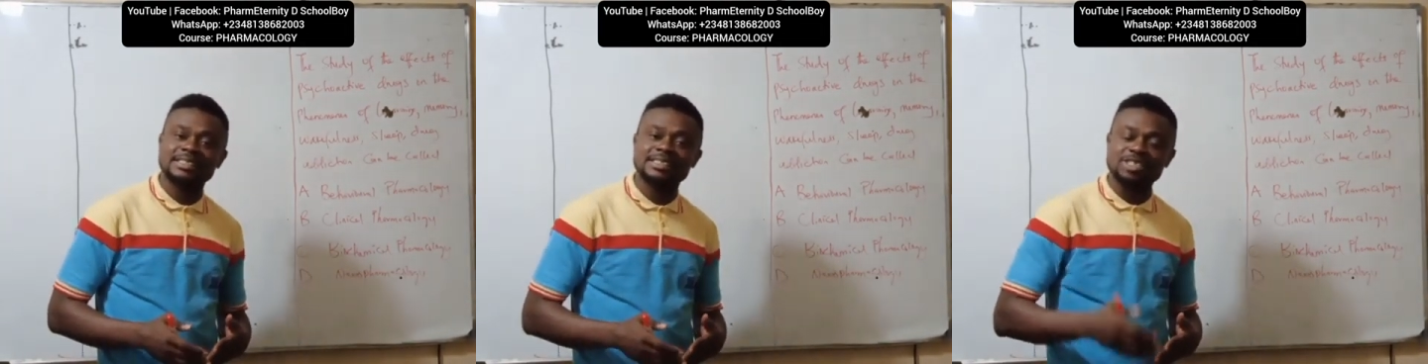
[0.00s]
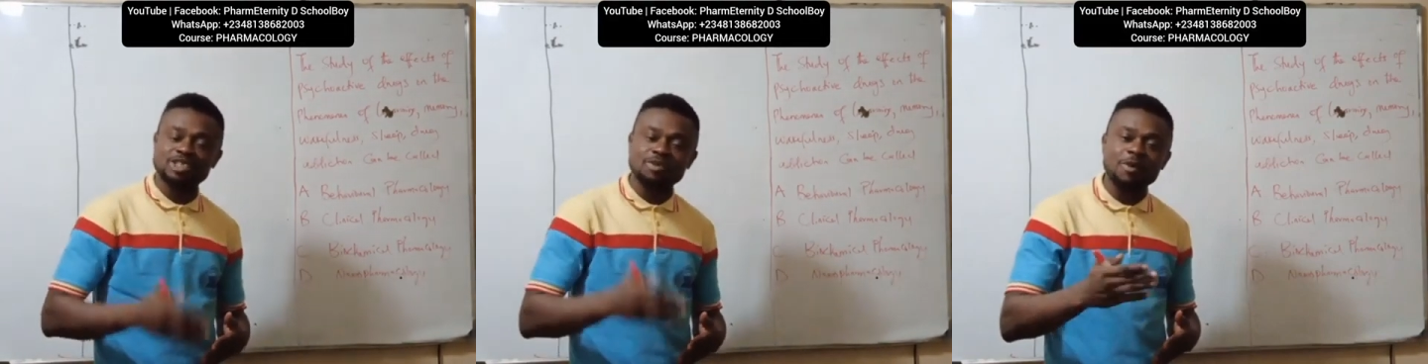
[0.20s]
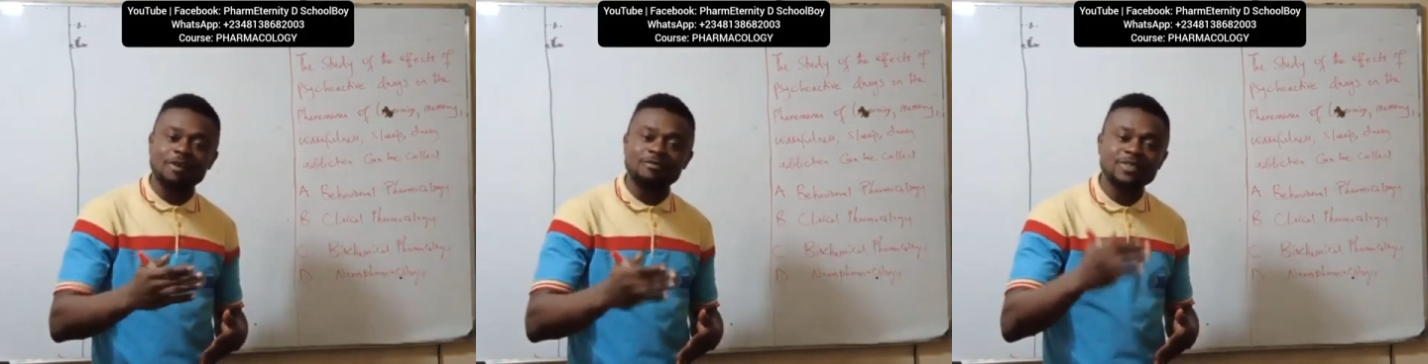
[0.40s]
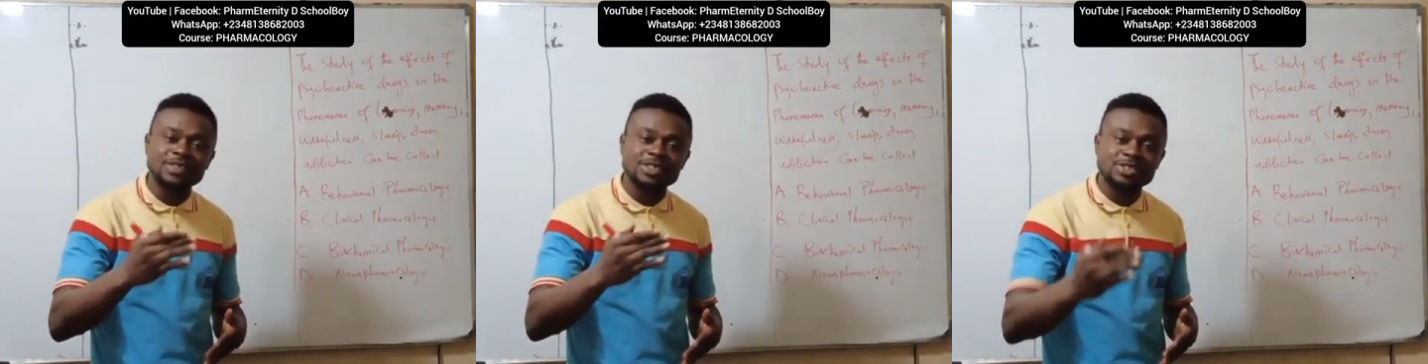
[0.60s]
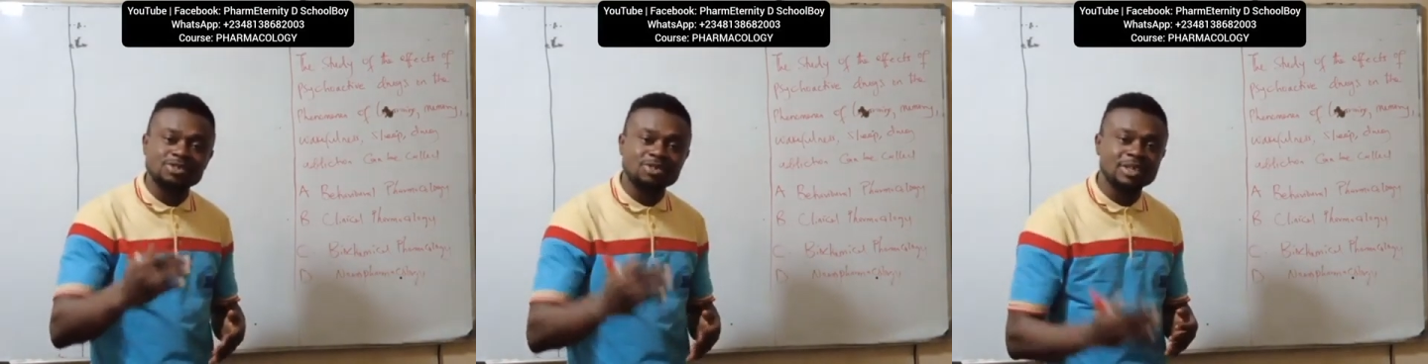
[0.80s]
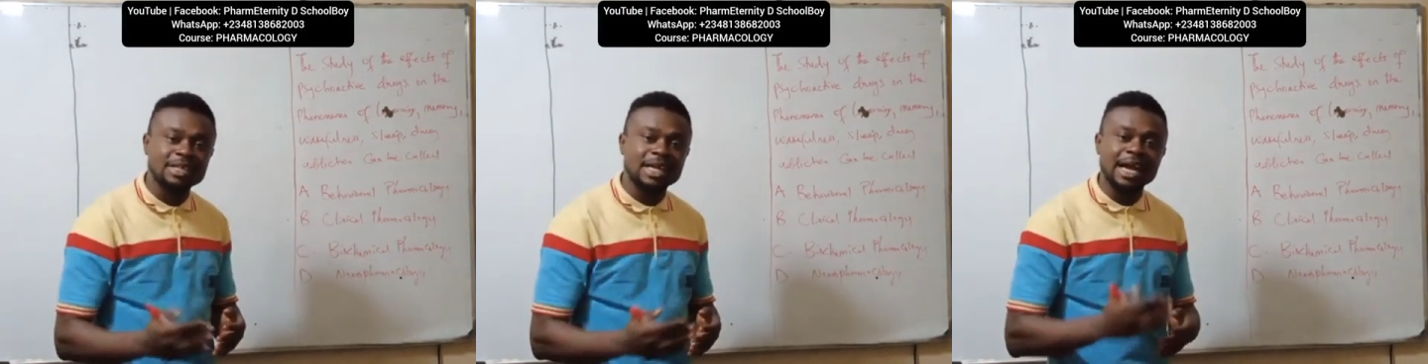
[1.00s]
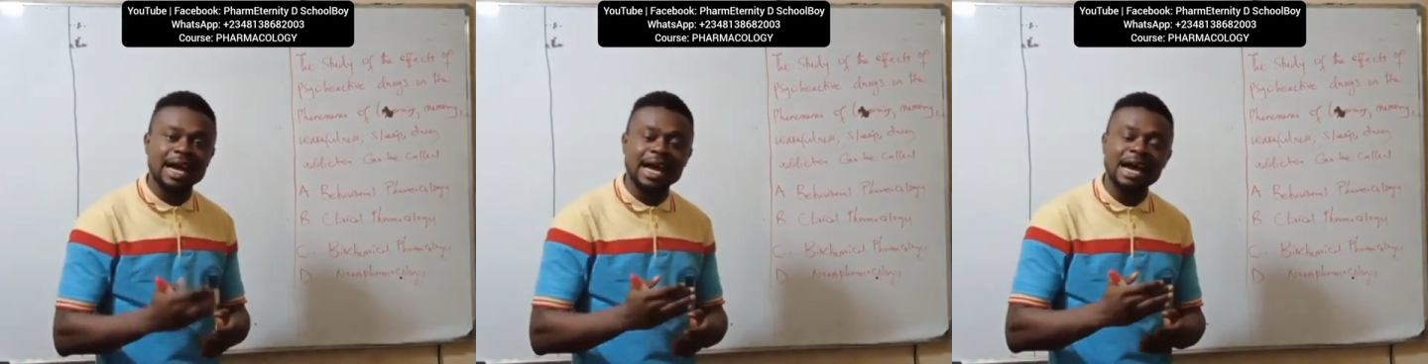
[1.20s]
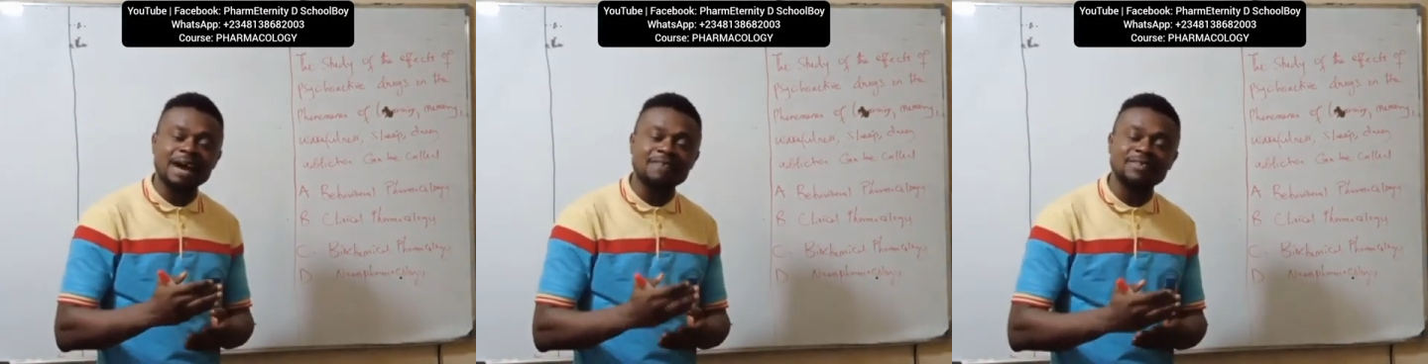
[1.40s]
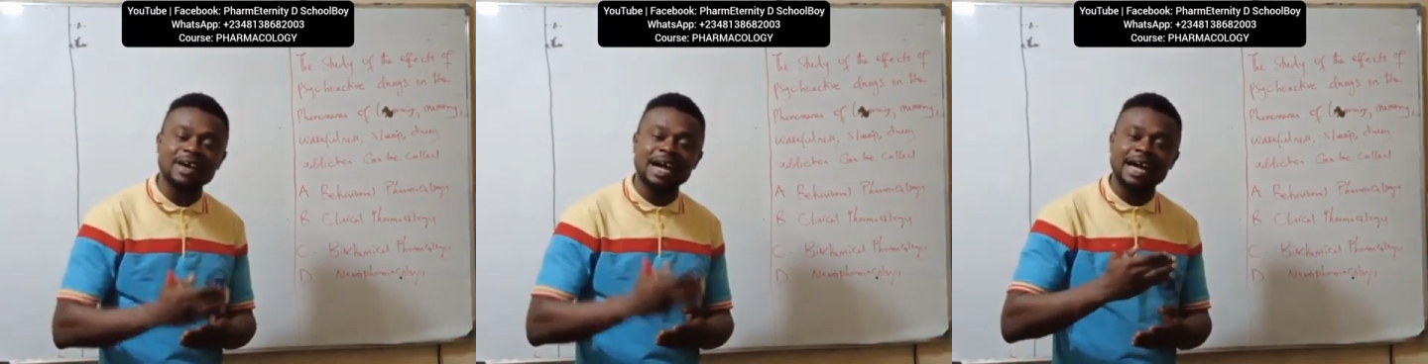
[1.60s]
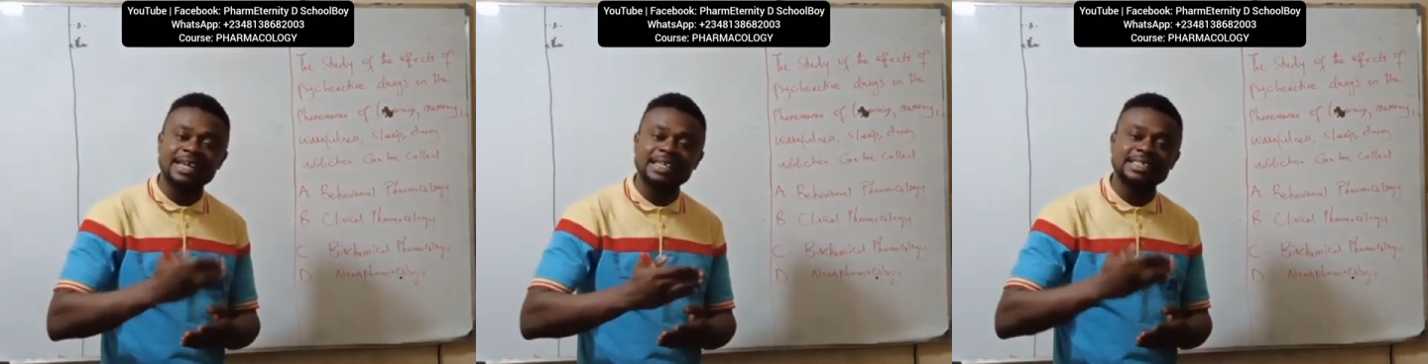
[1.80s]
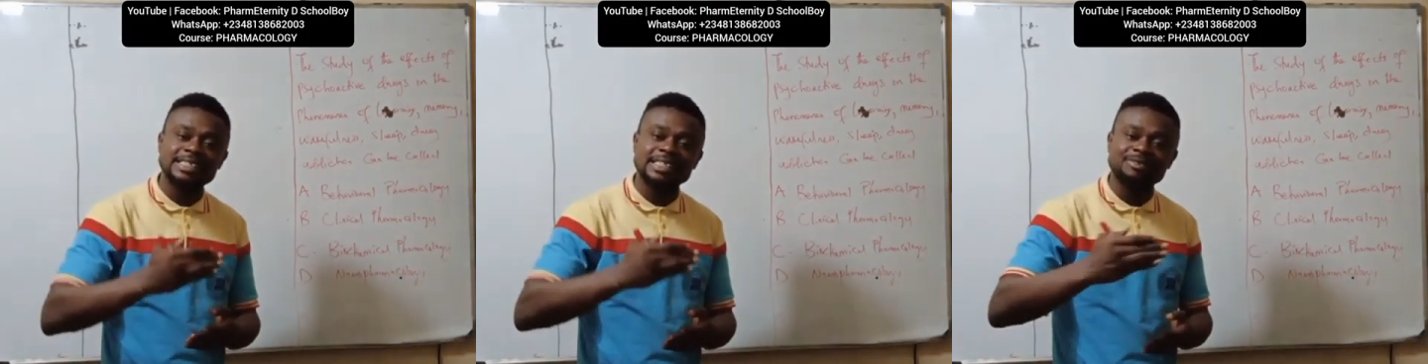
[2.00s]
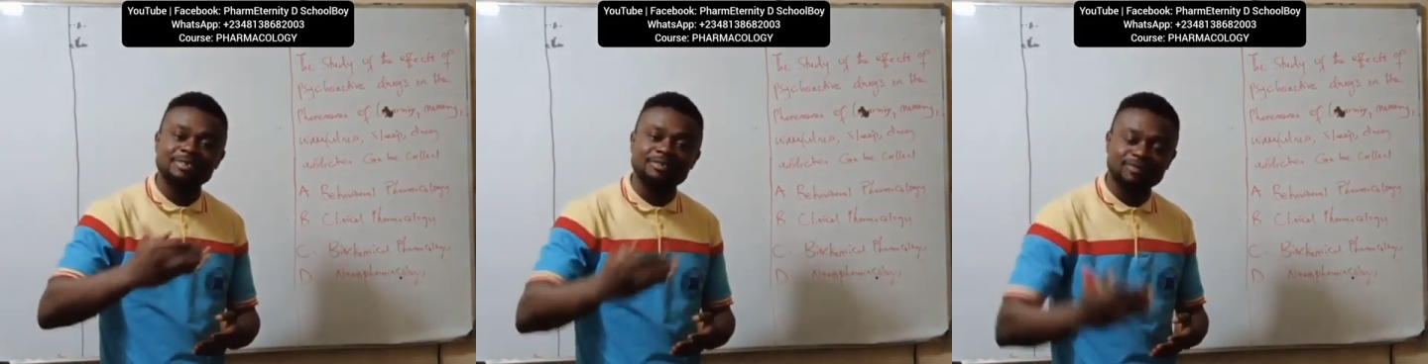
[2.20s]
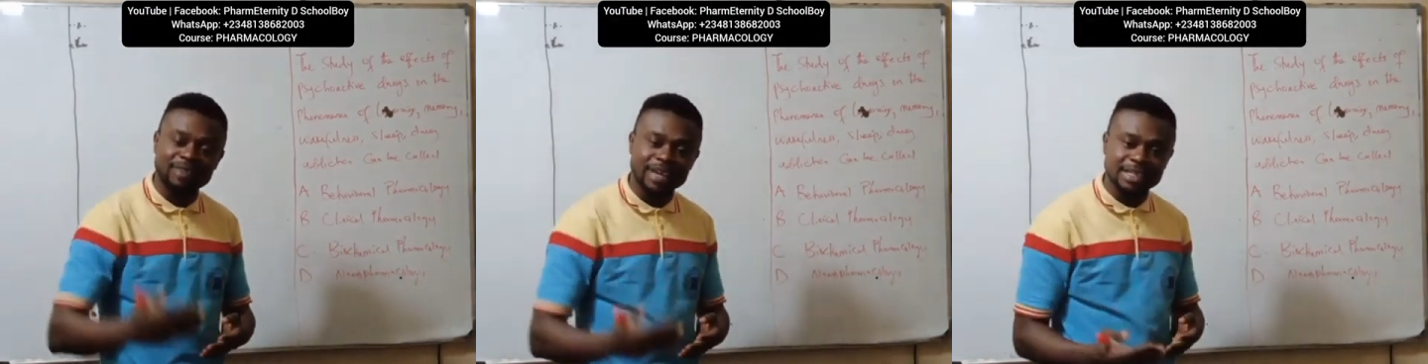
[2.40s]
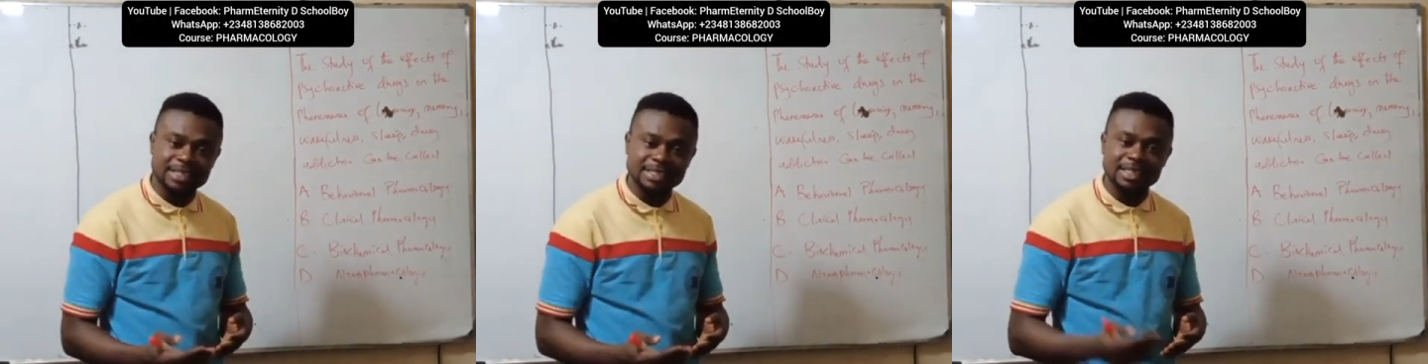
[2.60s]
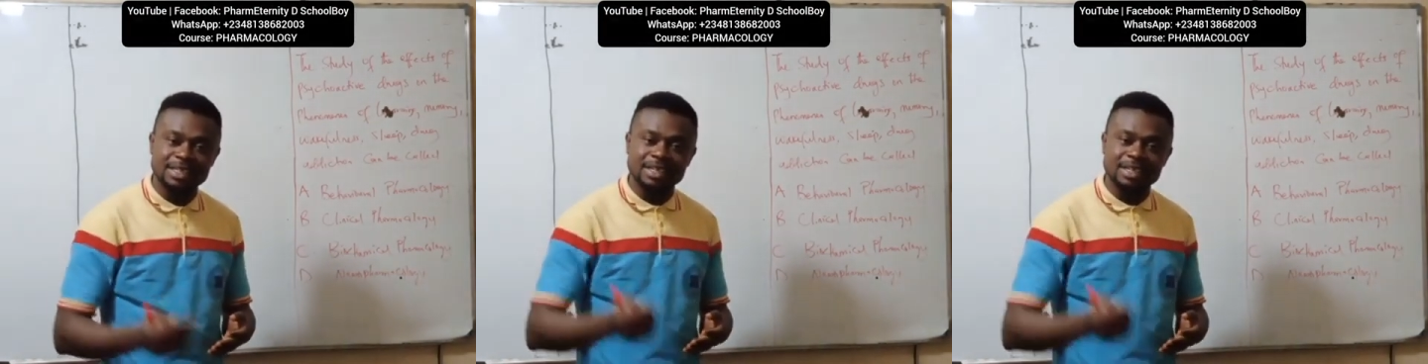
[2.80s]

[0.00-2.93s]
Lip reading: some of these drugs that have addictive effects.